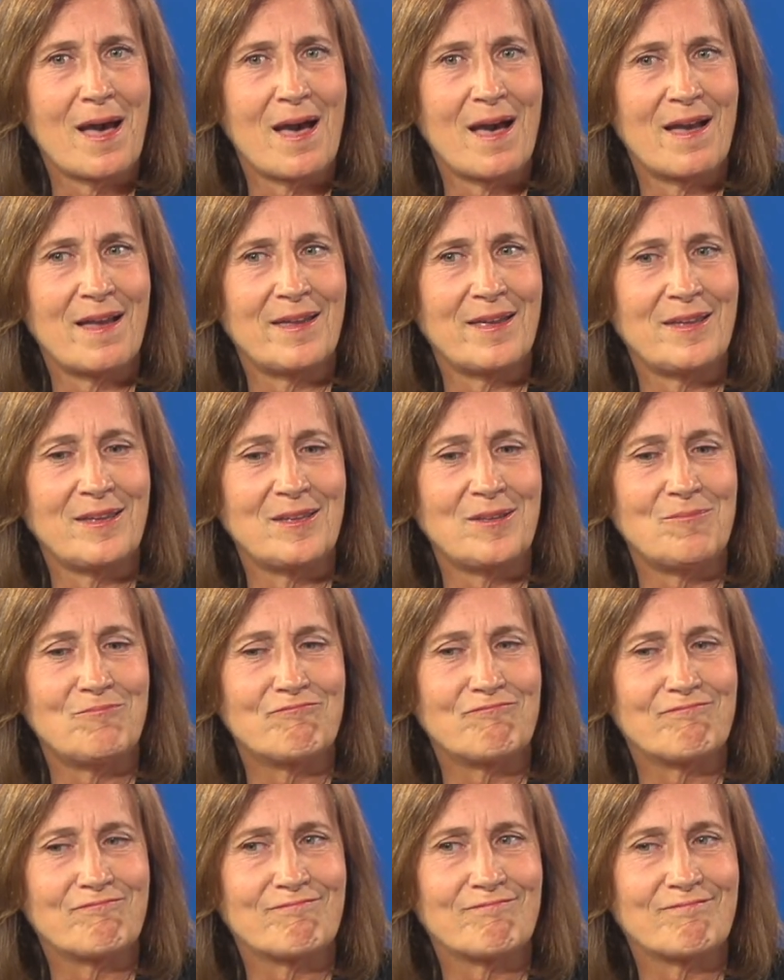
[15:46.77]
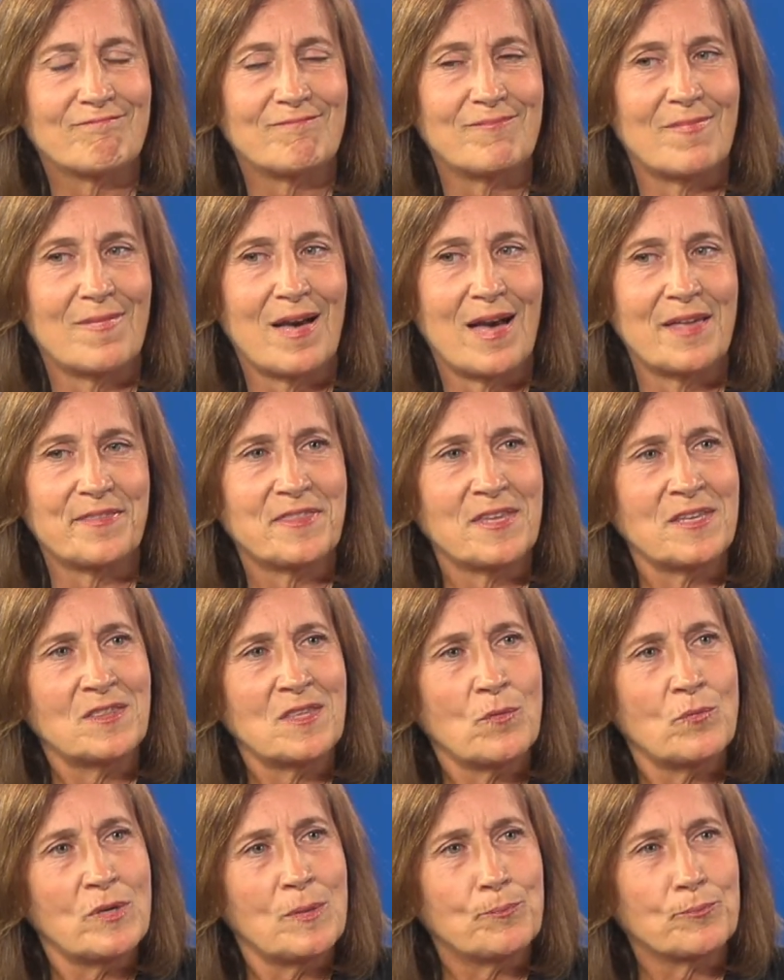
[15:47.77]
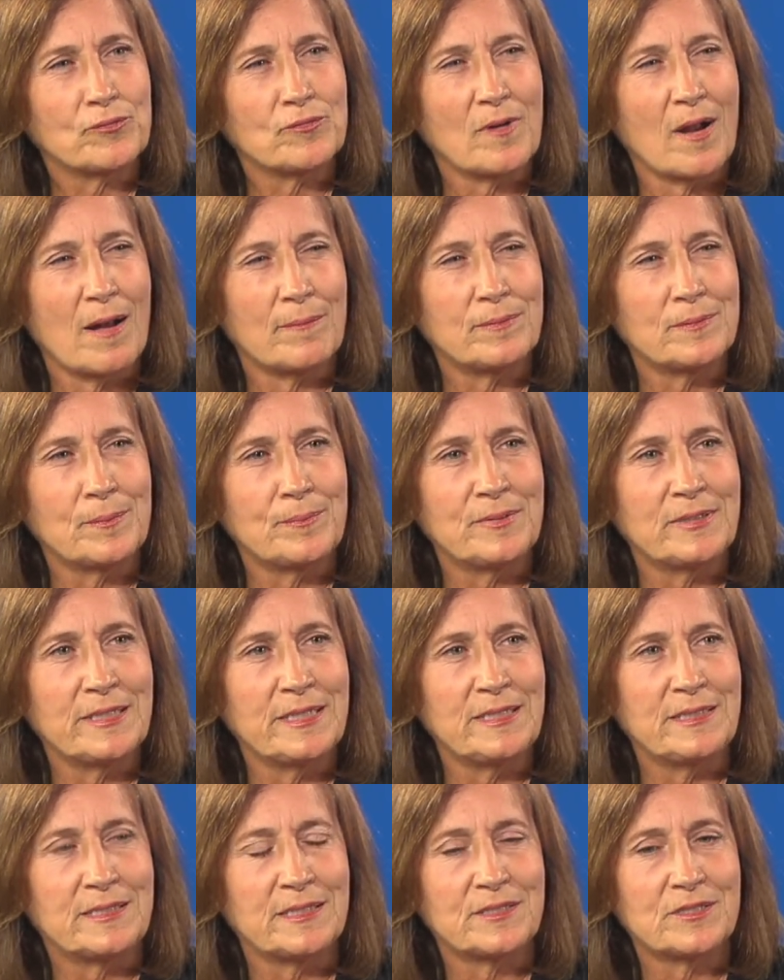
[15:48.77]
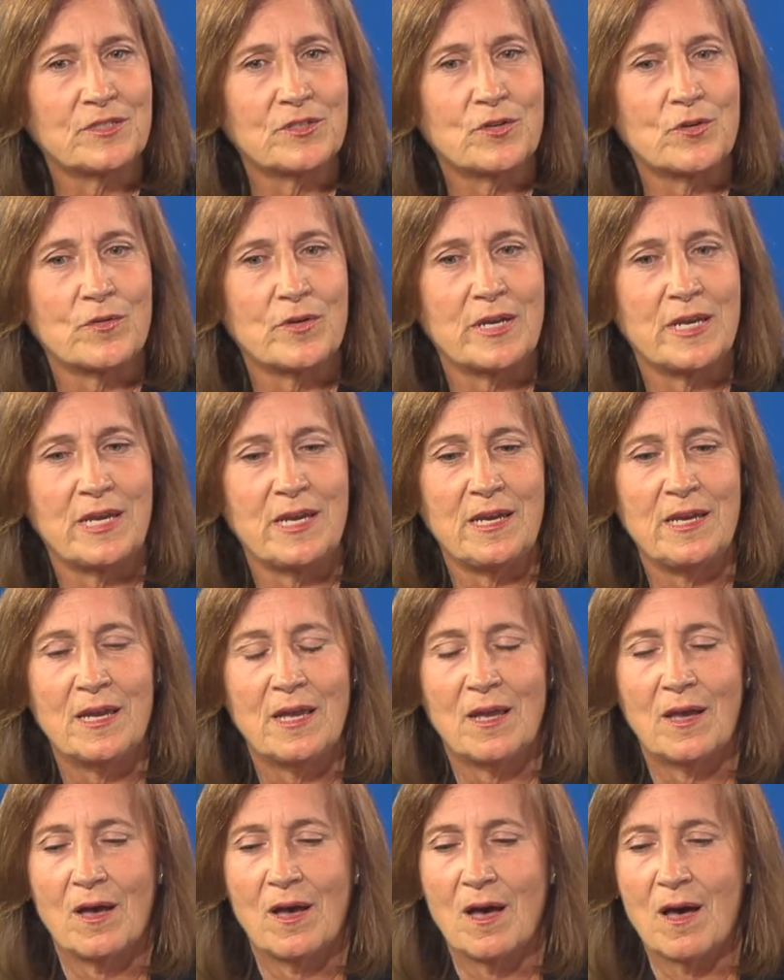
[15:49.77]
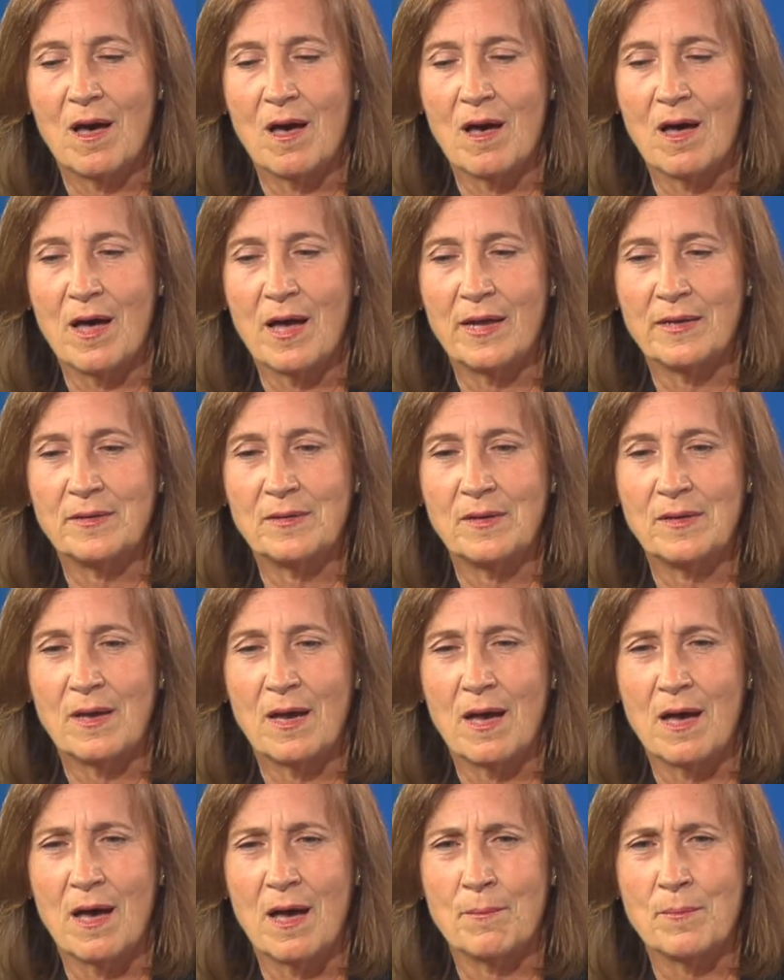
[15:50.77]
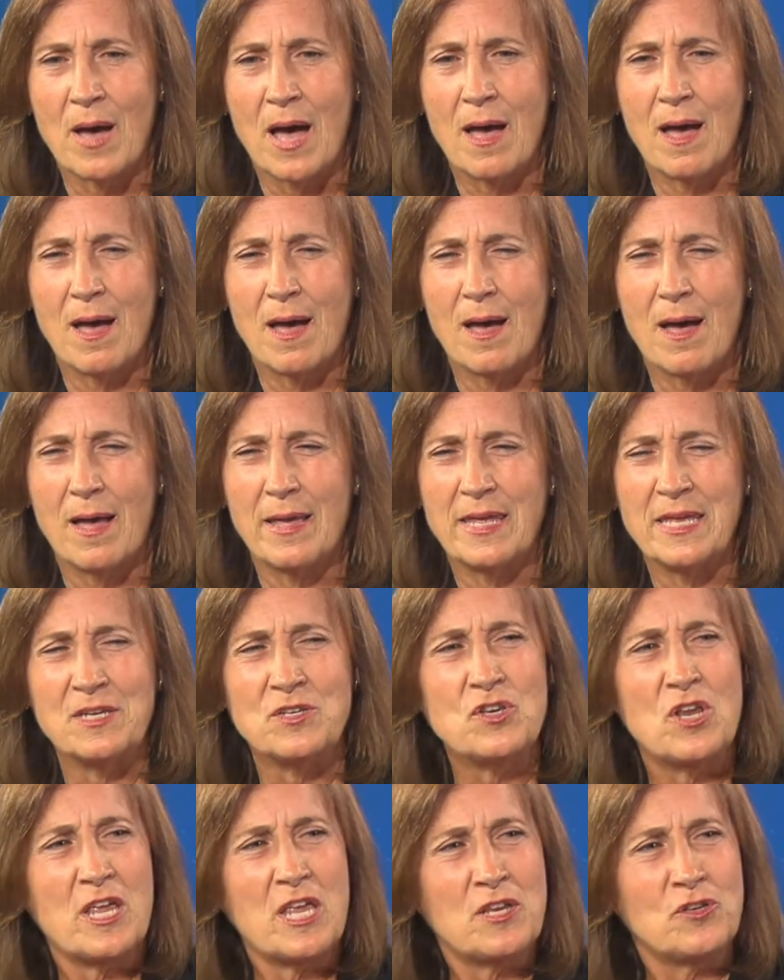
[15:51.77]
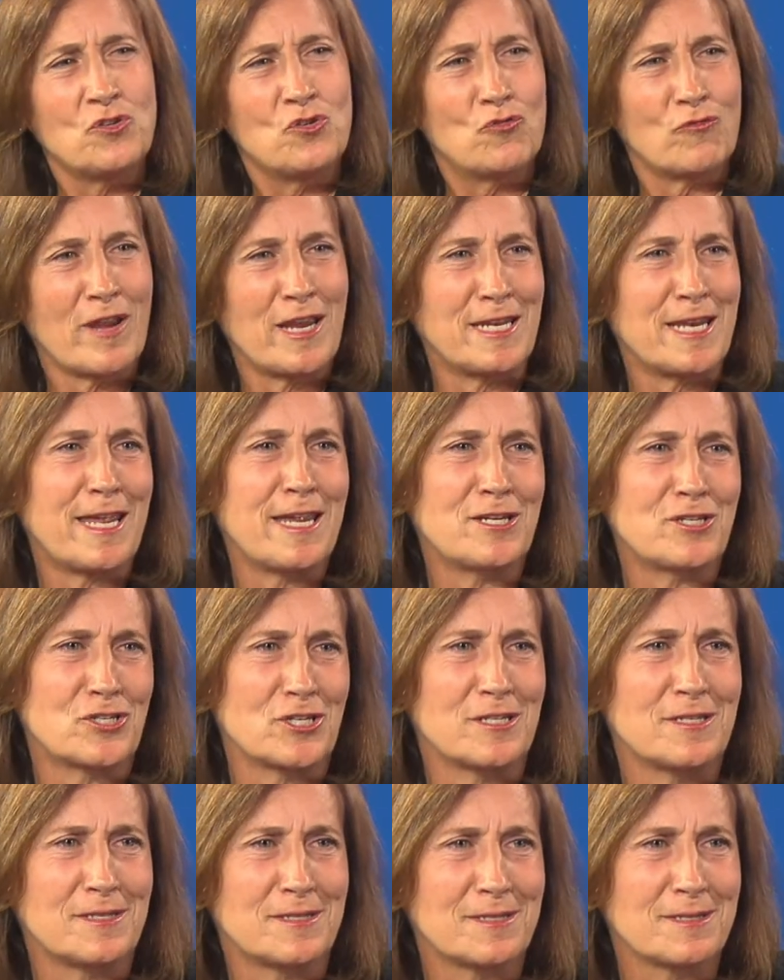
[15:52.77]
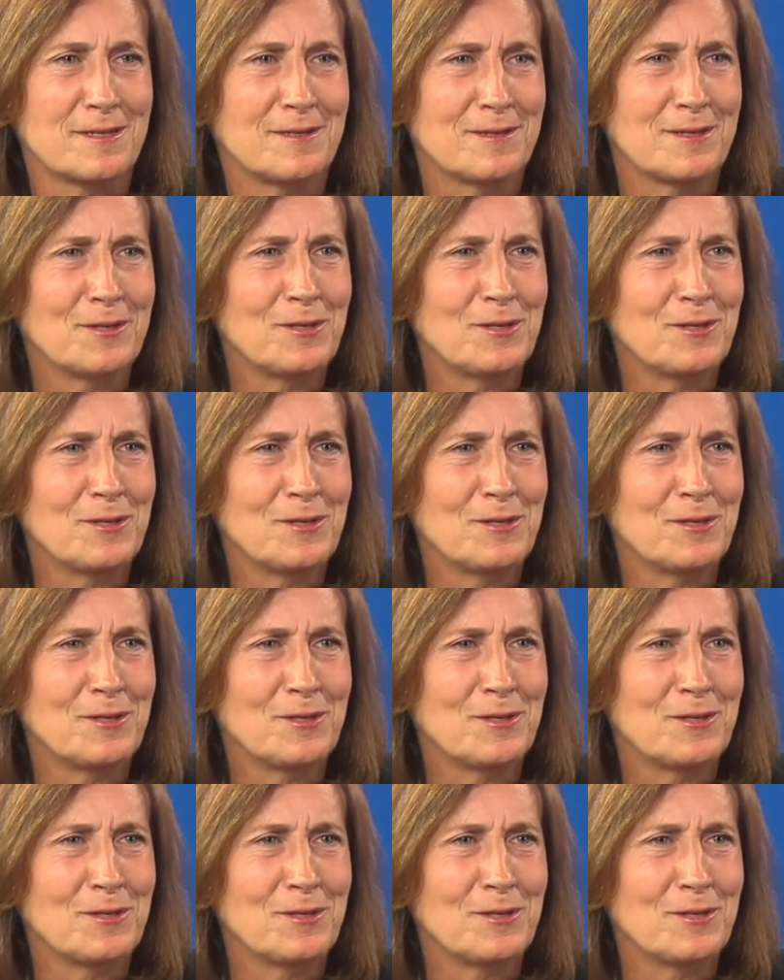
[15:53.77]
I think that we probably disagree on in gradations.